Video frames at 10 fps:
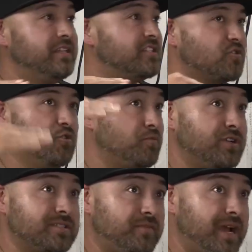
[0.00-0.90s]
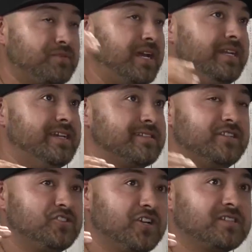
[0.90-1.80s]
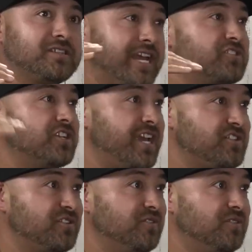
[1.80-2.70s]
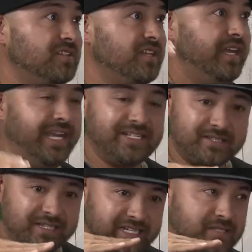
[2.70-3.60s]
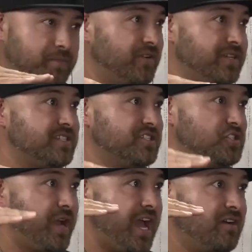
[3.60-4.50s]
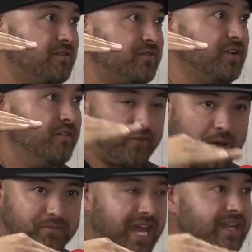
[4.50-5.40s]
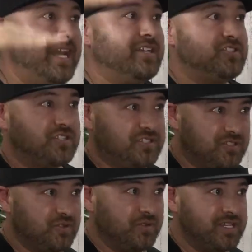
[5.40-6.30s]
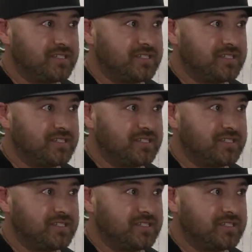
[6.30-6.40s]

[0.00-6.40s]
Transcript: School to prison pipeline isn't just educational; it's the experiences you have from that age to this